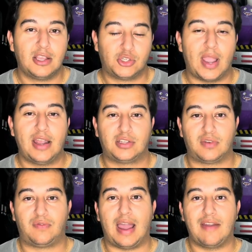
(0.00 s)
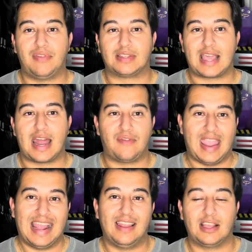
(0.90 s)
trying to survive this kind of
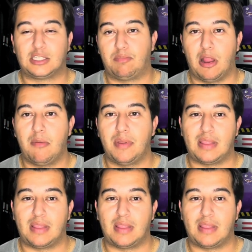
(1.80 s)
alien experiment